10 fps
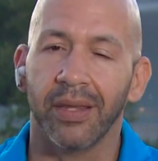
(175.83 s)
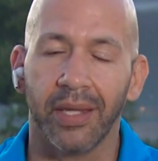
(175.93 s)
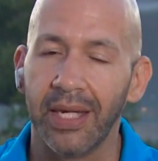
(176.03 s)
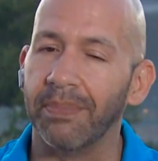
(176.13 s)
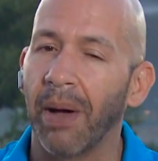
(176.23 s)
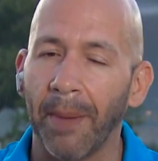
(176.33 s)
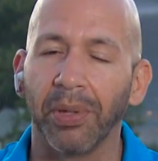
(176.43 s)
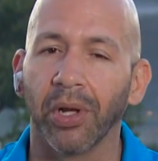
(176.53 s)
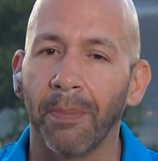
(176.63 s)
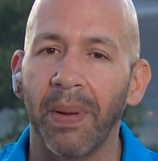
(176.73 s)
The
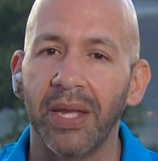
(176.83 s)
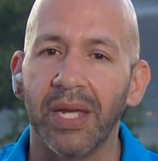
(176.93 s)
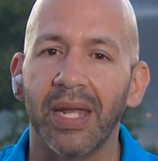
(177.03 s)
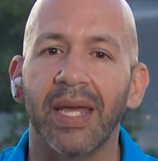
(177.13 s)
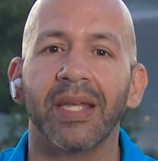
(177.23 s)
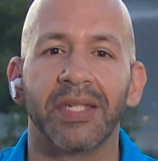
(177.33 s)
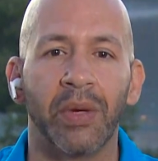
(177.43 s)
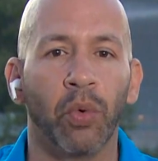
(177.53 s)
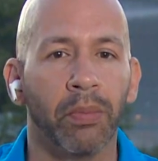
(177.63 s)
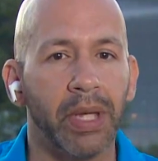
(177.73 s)
popular opinion is
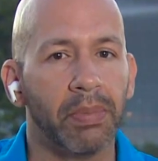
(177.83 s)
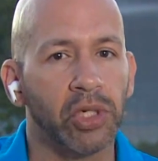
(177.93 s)
it will be